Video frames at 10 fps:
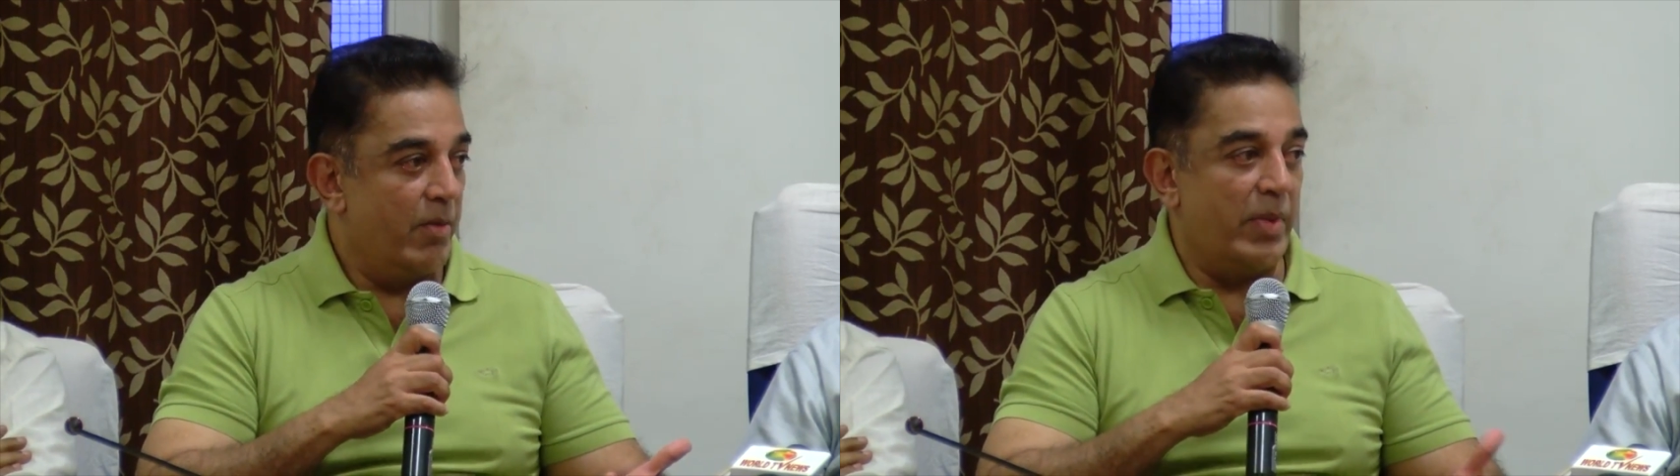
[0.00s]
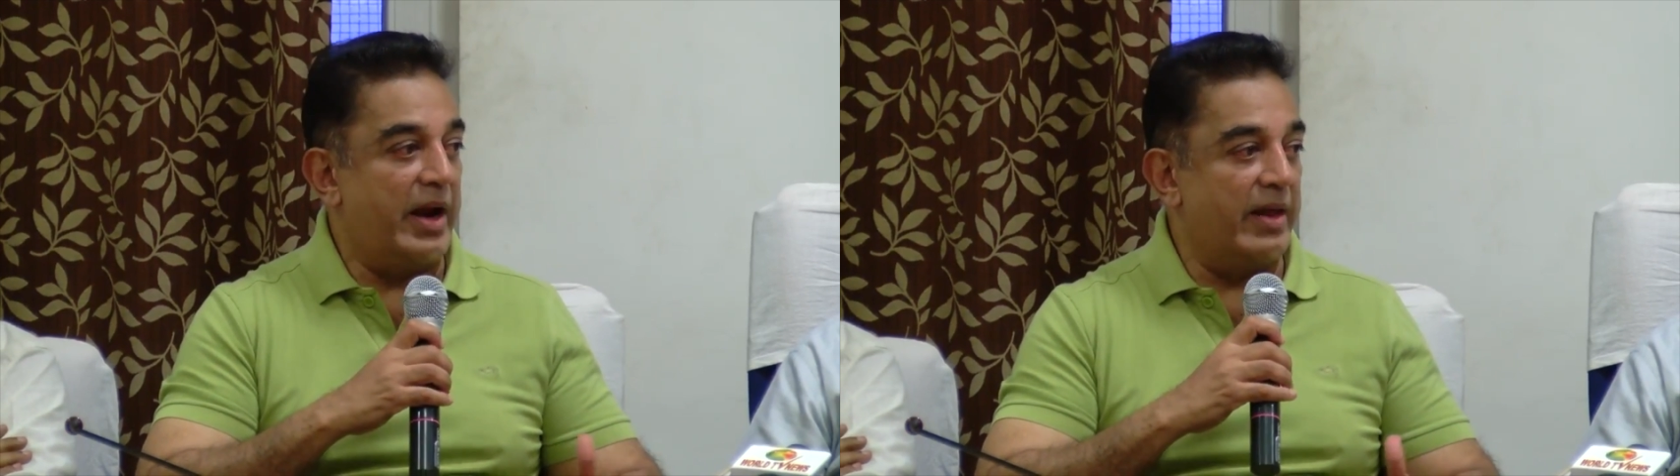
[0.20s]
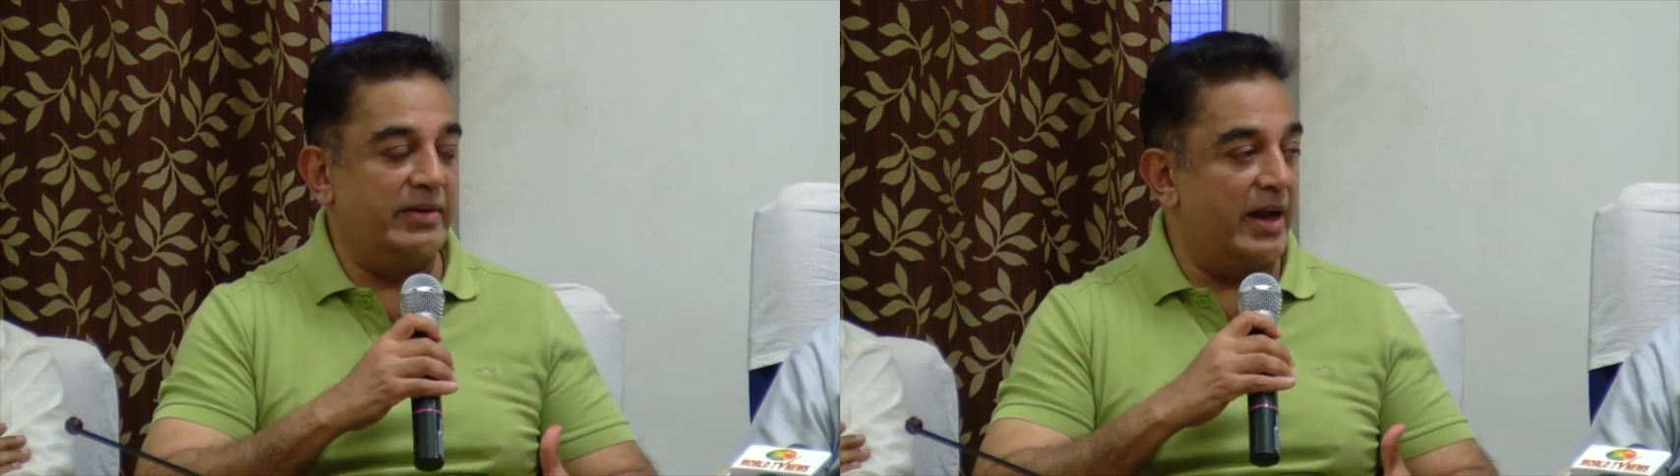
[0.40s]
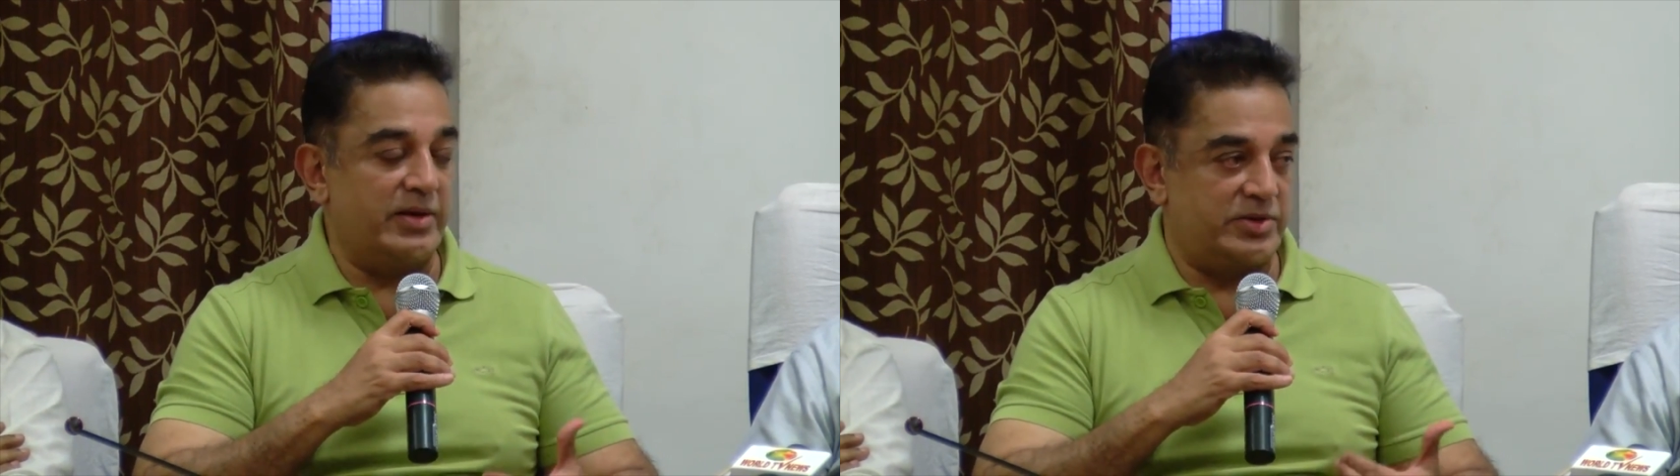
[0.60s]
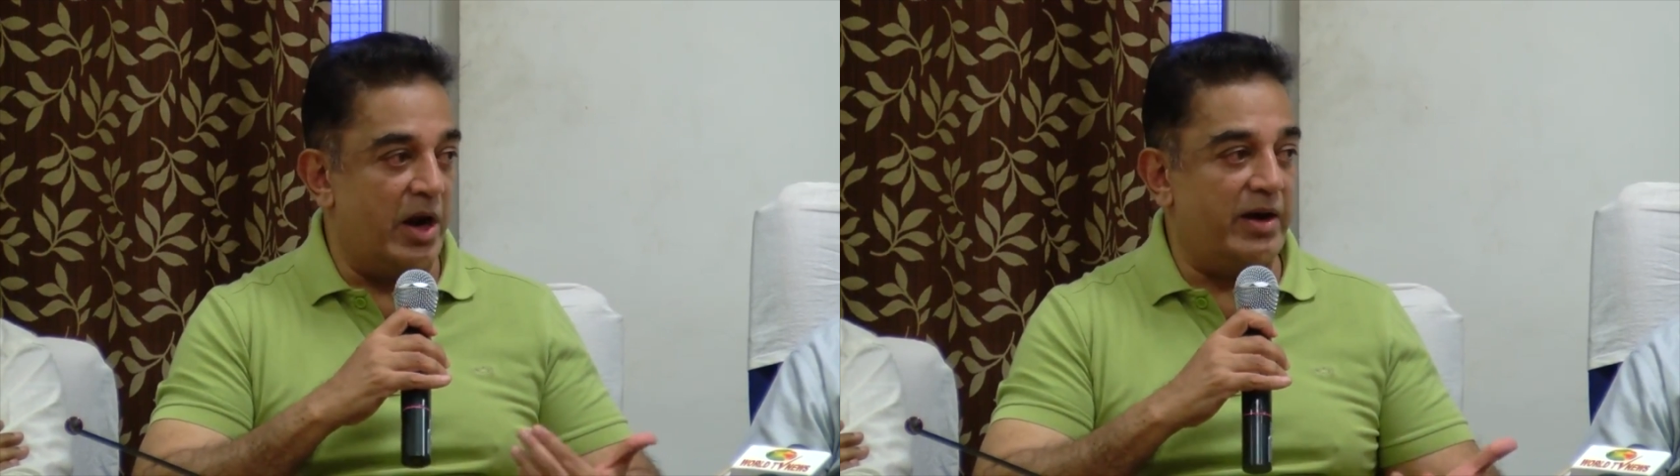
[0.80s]
But
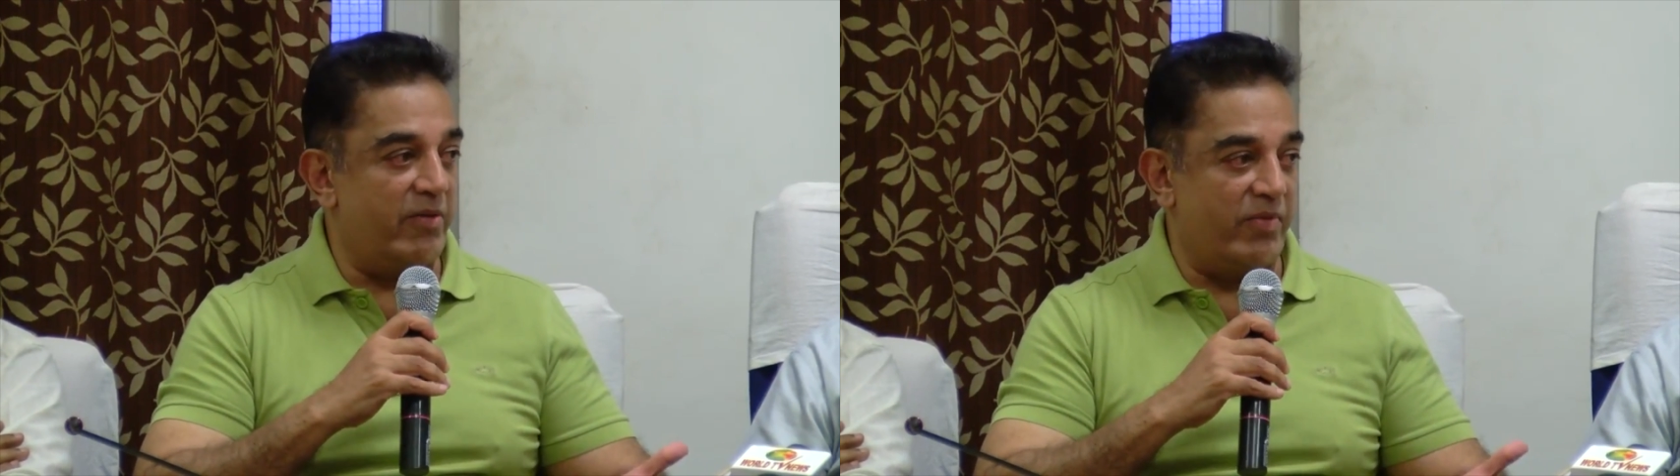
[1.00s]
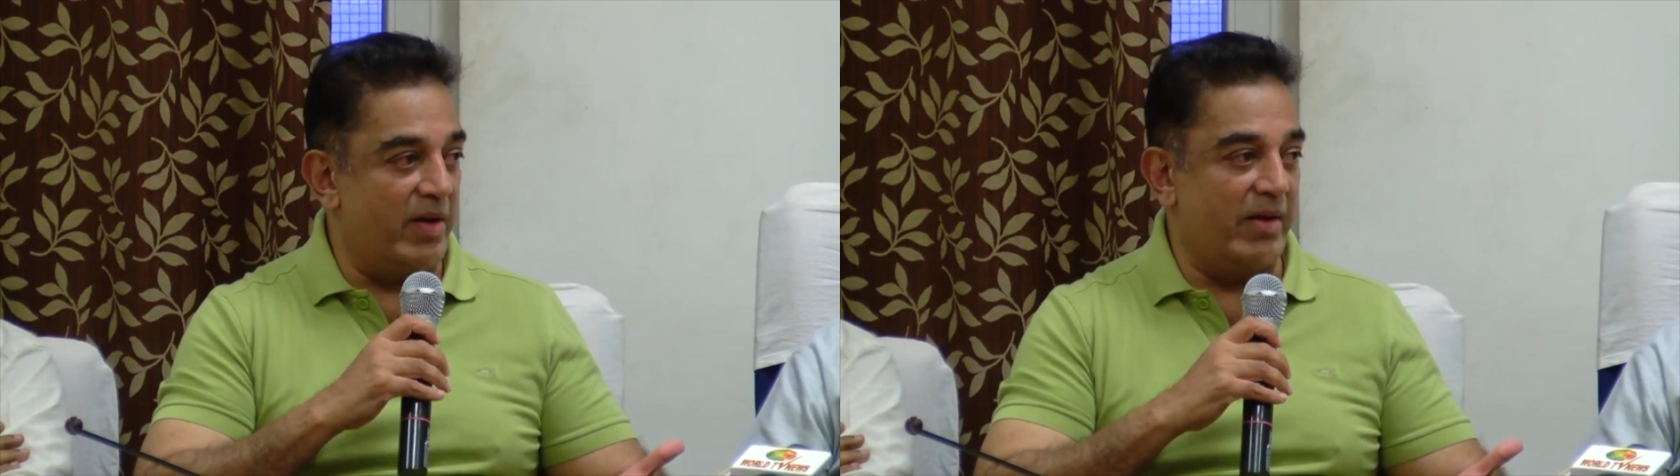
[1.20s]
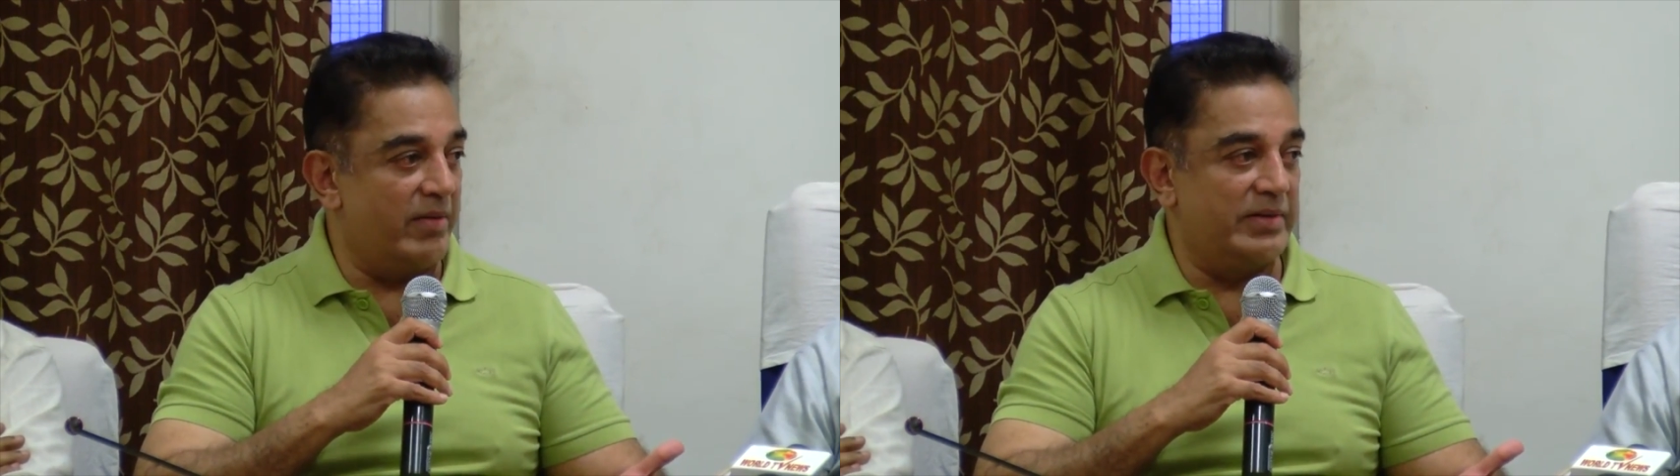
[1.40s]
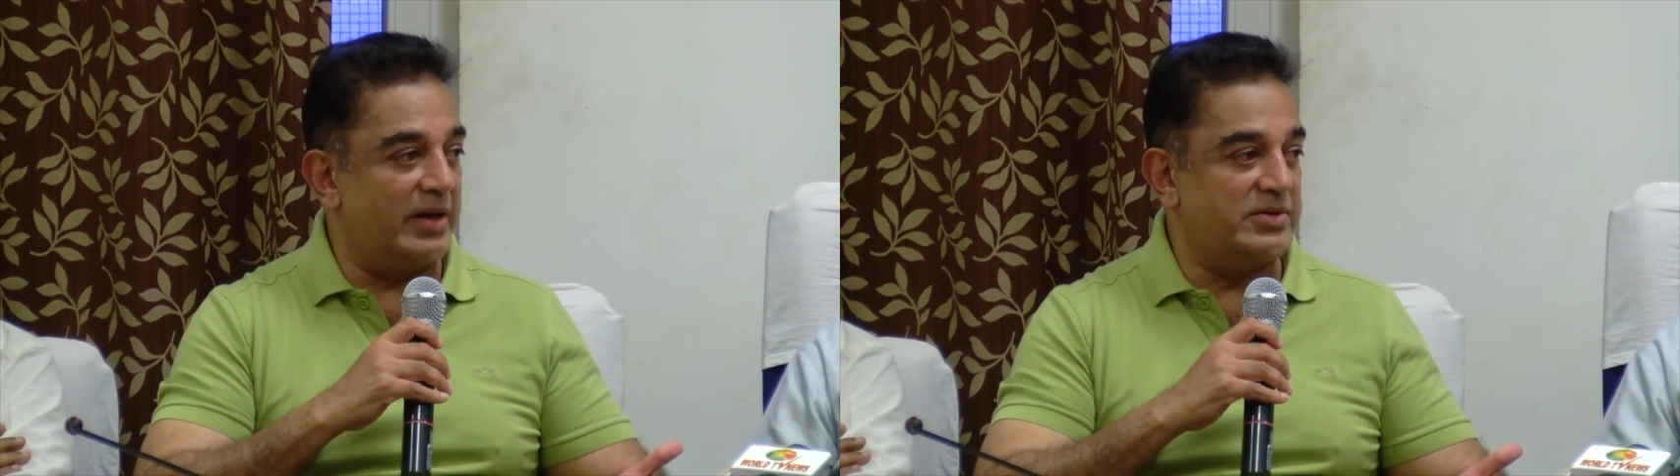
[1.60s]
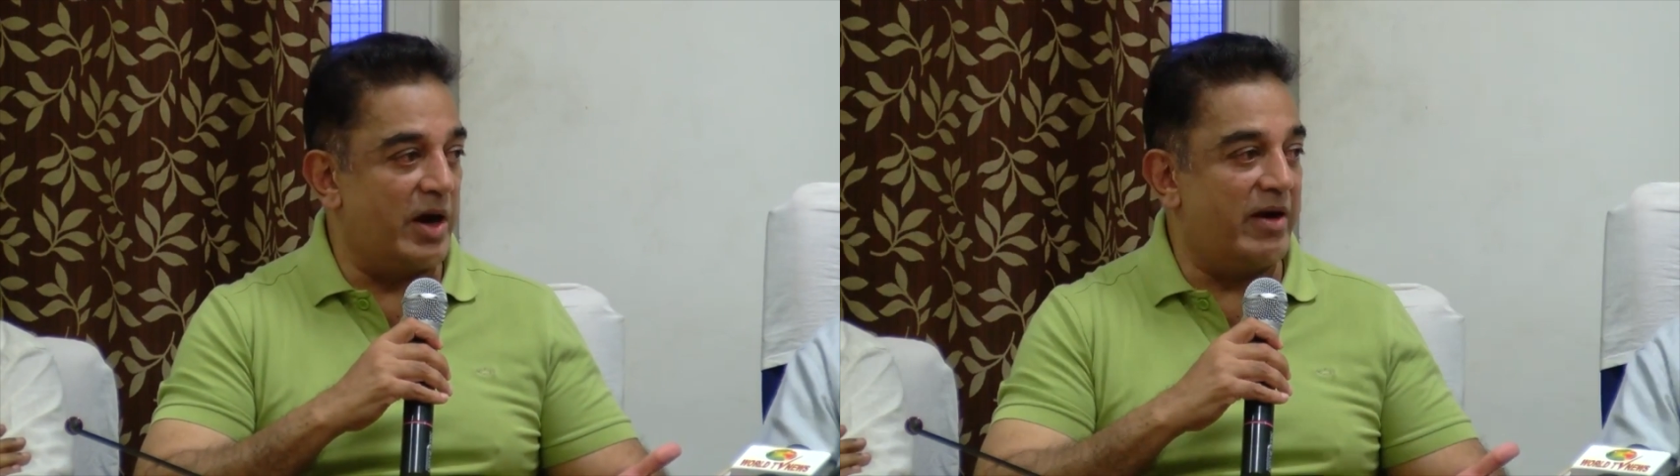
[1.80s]

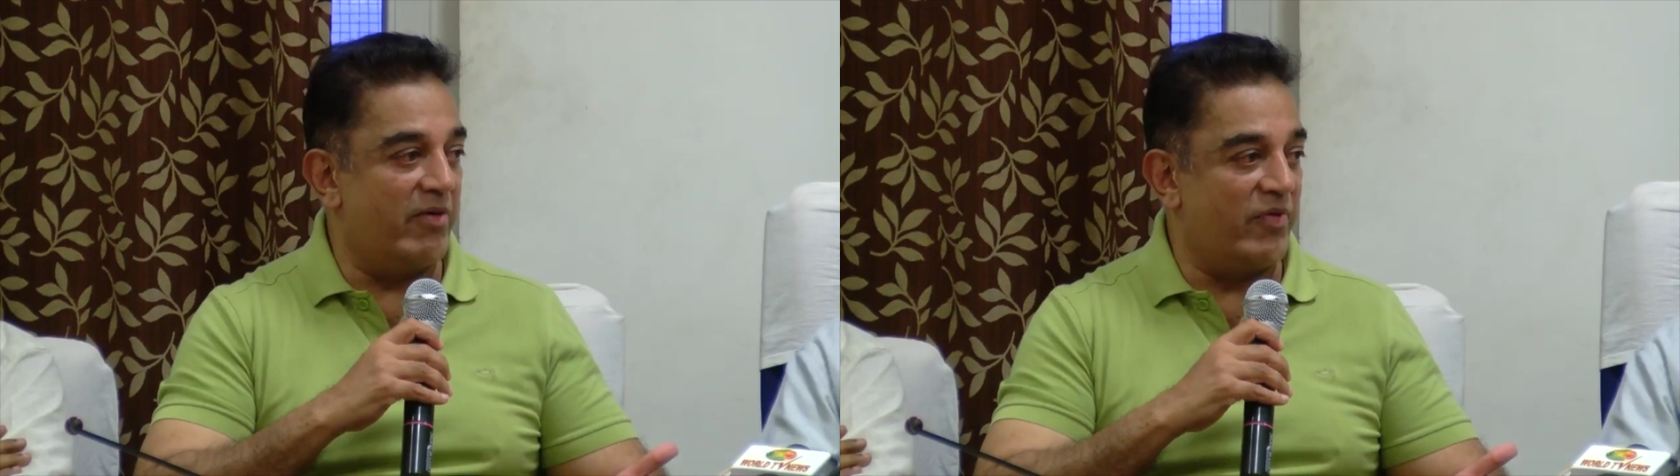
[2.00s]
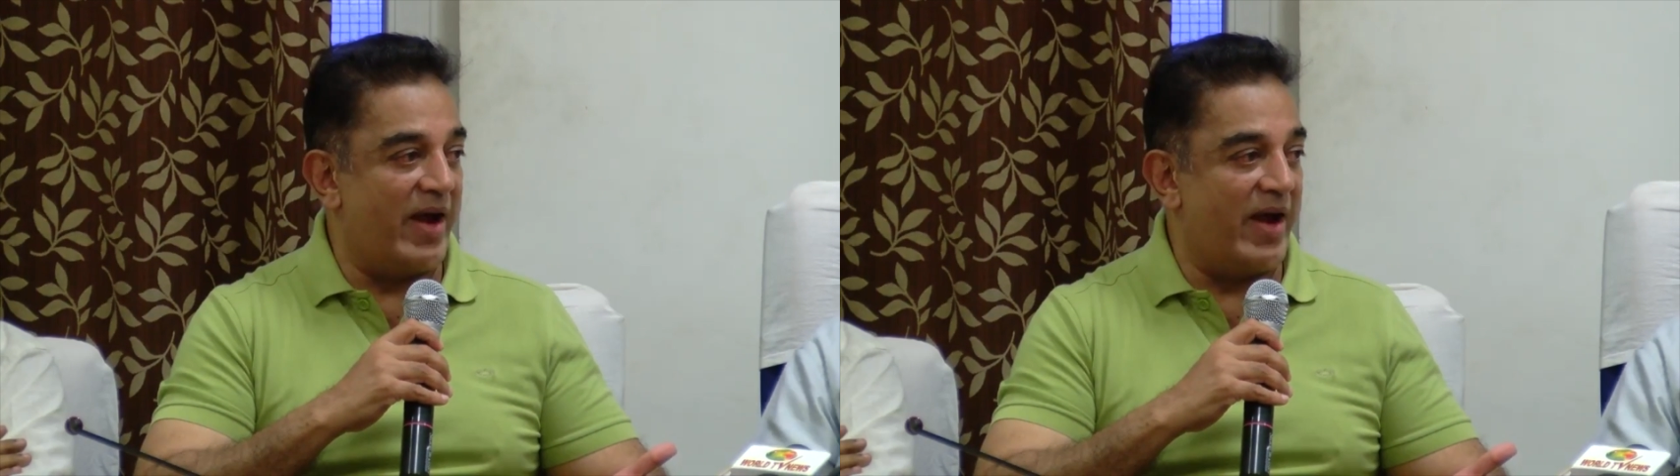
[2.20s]
that's not a